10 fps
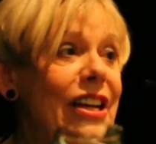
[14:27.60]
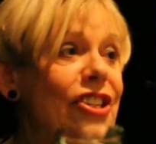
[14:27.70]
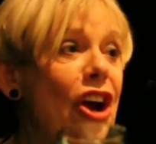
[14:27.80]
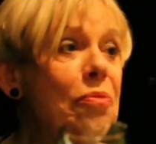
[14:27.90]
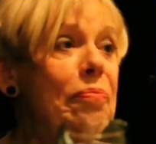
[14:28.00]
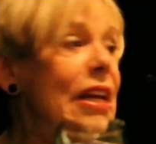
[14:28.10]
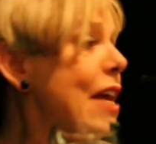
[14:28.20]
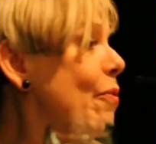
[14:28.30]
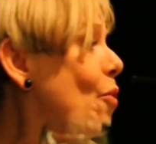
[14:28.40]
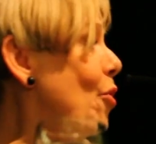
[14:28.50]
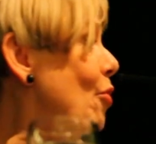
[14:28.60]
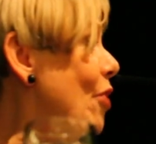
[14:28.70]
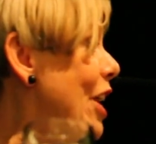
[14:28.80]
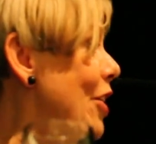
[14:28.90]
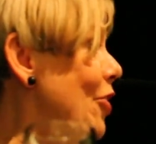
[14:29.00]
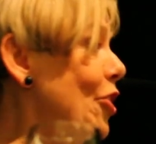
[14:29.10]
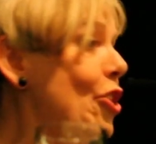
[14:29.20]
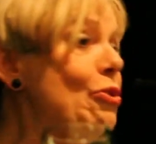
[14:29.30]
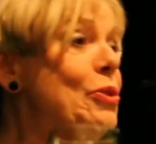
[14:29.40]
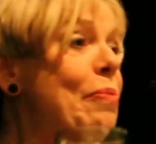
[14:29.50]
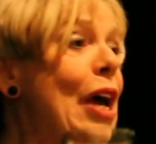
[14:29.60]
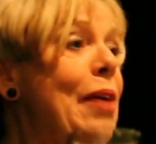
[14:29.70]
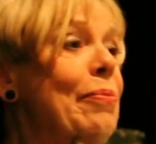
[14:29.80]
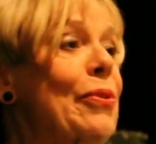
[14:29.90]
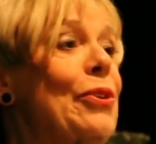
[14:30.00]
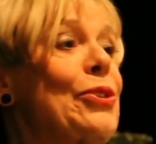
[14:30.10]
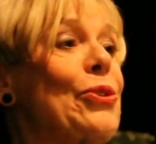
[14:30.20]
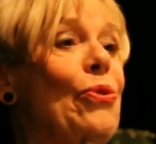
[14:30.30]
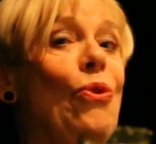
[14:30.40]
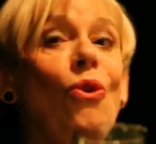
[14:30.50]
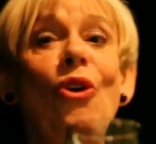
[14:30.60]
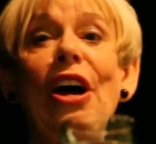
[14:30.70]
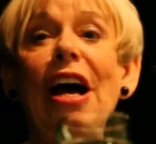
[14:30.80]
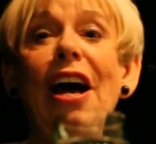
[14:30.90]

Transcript: Don't believe all you read in the newspapers or